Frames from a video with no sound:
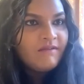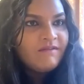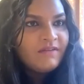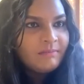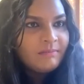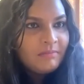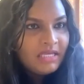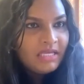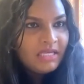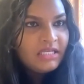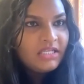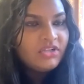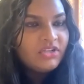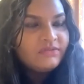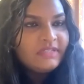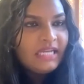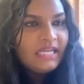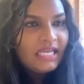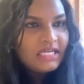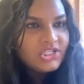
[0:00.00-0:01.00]
familial
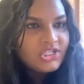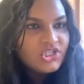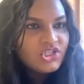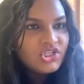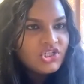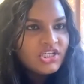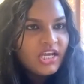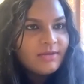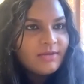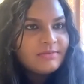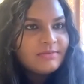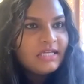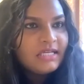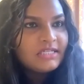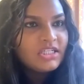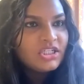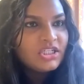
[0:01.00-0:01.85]
relationships that